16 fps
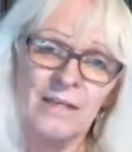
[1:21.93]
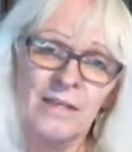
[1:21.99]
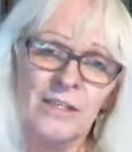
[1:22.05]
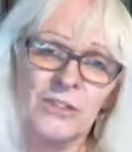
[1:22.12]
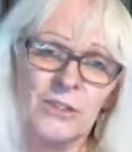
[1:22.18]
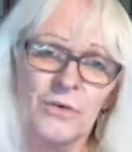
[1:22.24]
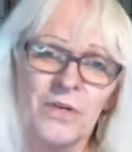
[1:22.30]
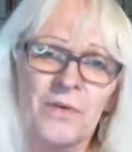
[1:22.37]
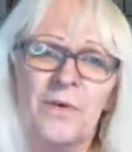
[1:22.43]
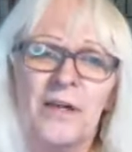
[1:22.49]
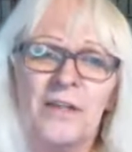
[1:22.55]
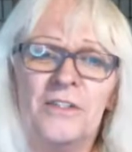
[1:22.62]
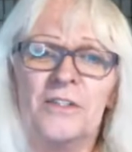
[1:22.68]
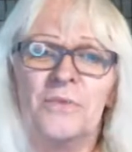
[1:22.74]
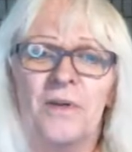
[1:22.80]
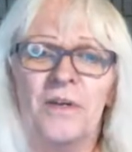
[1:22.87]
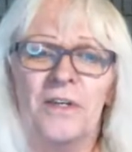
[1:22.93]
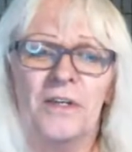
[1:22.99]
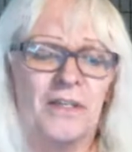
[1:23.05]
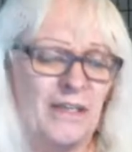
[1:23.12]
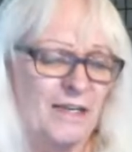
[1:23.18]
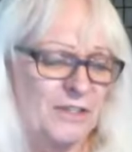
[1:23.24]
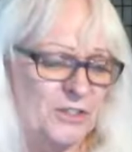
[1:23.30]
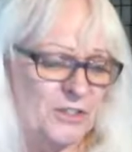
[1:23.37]
So anyway, I just wanted to
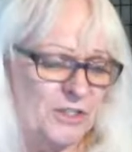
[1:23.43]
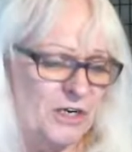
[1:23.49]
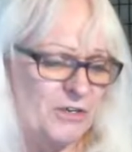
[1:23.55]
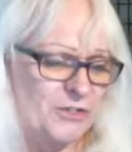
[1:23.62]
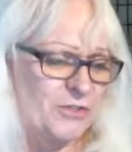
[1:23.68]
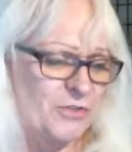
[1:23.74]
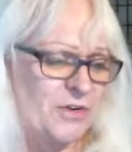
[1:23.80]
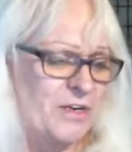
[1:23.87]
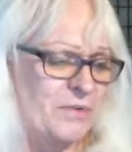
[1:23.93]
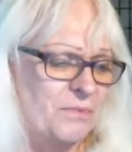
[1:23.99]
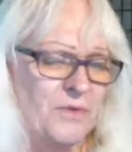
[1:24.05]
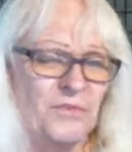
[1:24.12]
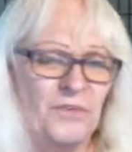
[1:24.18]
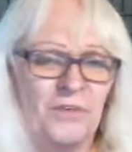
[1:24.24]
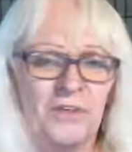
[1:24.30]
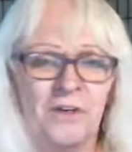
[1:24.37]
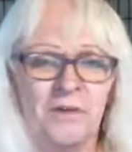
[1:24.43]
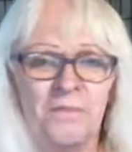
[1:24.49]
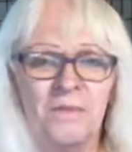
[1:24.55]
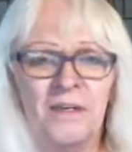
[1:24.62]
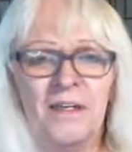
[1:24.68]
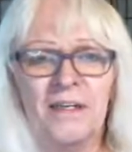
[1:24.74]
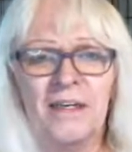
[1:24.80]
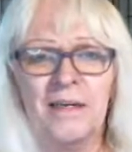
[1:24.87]
kind of share screen with you a little
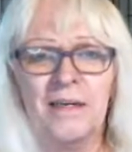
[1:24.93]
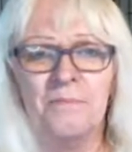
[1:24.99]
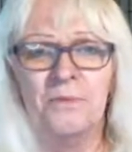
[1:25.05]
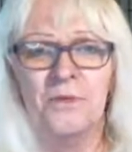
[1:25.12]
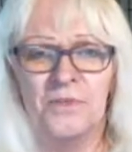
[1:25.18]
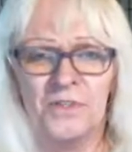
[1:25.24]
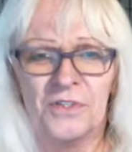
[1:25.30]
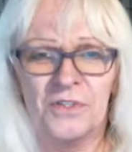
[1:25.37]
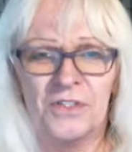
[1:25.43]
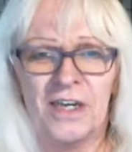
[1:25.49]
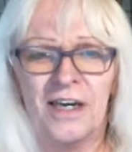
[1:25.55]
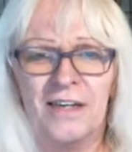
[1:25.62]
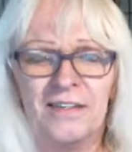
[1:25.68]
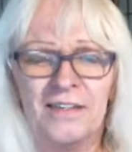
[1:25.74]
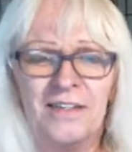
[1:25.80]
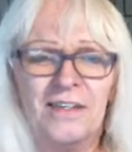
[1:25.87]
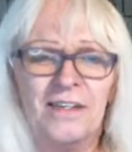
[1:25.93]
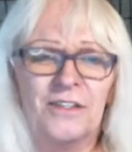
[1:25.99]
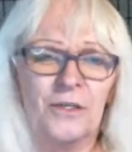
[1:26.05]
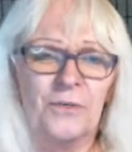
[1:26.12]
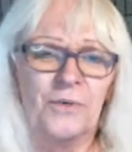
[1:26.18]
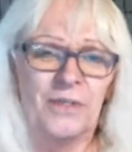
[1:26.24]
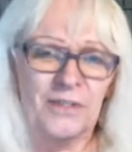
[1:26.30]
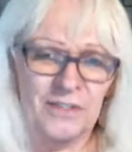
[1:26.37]
bit and kind of put this out so
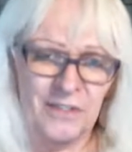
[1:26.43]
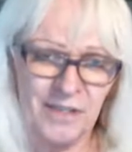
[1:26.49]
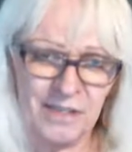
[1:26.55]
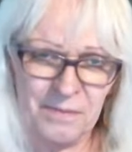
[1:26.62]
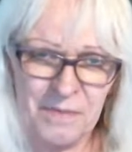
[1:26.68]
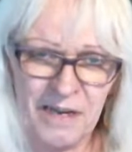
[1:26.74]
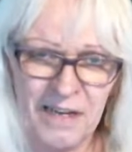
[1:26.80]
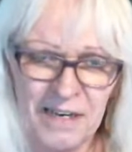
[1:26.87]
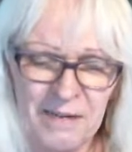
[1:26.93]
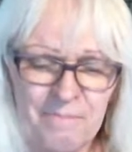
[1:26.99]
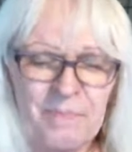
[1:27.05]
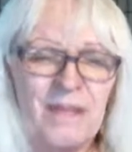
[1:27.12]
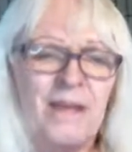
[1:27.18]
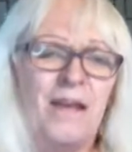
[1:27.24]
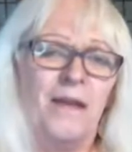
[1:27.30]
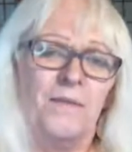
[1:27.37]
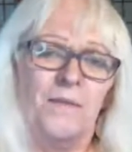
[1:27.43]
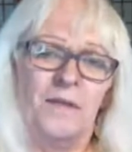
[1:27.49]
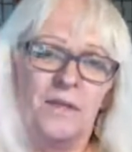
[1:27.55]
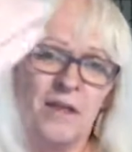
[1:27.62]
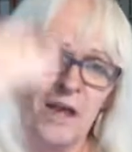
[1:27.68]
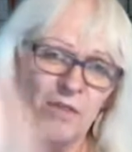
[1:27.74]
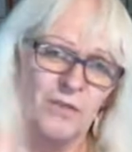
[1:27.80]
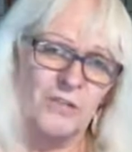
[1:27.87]
we can talk about it. And then
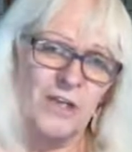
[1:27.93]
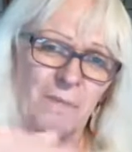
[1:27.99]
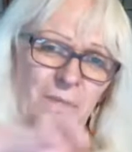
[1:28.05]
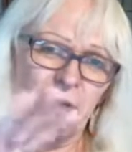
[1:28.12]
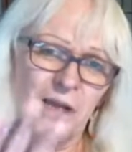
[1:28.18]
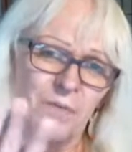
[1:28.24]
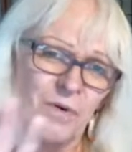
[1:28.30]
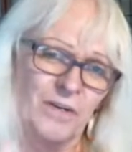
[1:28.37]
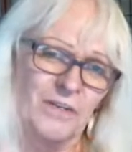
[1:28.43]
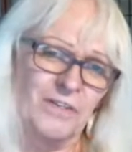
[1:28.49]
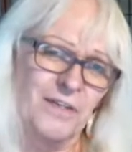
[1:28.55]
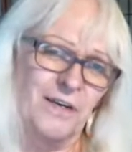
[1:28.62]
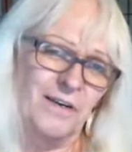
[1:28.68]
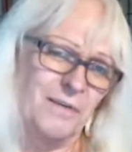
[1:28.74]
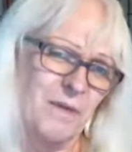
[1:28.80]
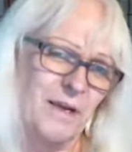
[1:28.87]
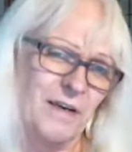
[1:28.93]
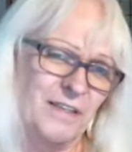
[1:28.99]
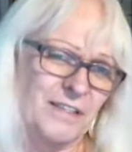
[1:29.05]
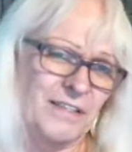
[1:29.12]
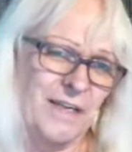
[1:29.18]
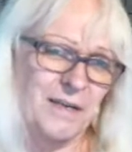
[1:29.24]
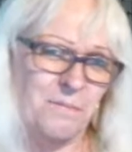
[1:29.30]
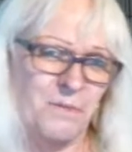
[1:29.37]
the other topic I want to talk about is
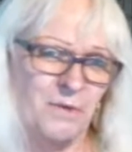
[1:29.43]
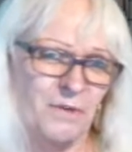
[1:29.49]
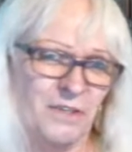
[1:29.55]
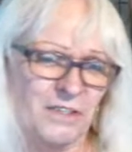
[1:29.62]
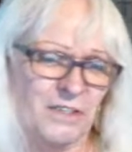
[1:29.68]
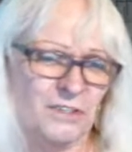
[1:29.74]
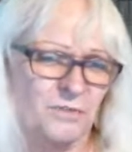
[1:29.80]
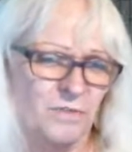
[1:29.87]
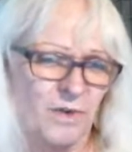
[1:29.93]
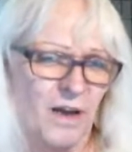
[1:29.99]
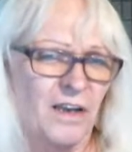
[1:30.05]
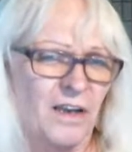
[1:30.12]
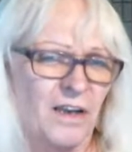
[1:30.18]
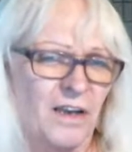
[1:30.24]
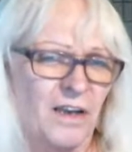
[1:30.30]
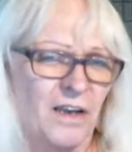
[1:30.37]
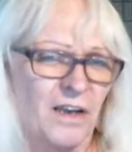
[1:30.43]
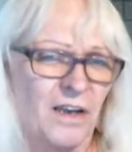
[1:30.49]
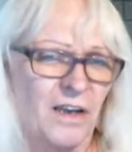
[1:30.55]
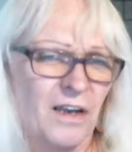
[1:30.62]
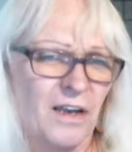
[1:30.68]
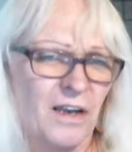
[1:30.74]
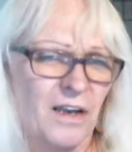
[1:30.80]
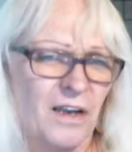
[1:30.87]
kind of building this volunteer
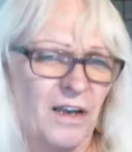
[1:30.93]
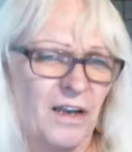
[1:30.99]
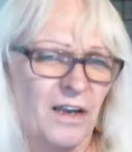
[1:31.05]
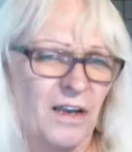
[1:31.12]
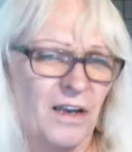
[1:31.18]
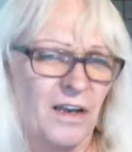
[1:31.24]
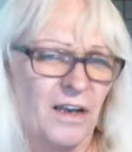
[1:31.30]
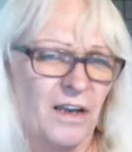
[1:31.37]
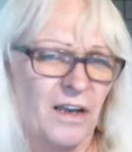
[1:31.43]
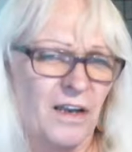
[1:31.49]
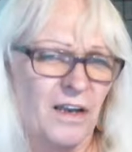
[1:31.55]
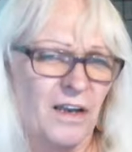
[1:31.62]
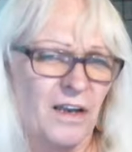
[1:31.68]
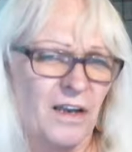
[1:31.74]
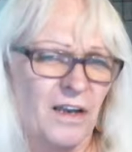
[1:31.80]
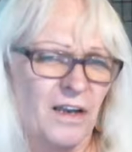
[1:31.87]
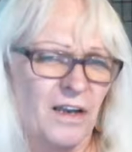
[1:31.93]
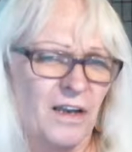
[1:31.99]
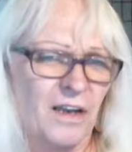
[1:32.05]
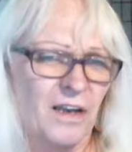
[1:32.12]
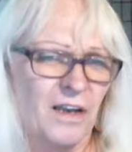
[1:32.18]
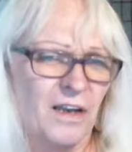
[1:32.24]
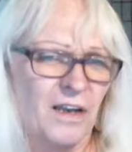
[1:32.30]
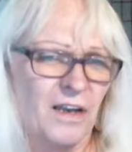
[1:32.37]
base all around the country
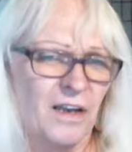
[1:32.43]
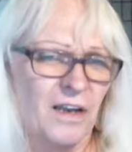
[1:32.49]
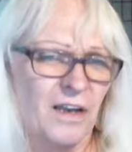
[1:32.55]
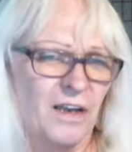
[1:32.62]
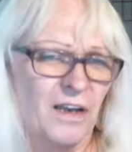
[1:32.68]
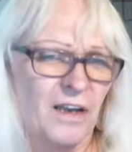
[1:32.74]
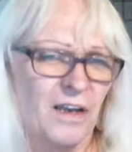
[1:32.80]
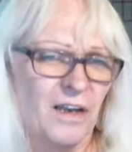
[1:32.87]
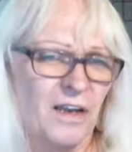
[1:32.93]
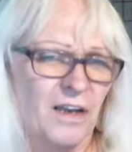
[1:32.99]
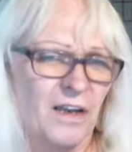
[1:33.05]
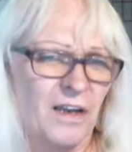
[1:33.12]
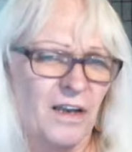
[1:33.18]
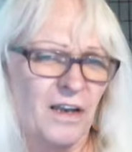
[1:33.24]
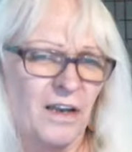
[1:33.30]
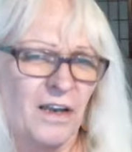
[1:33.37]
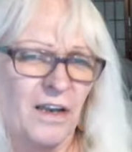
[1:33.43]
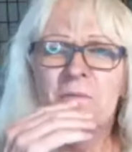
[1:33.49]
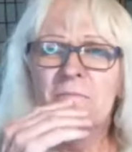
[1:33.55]
of people,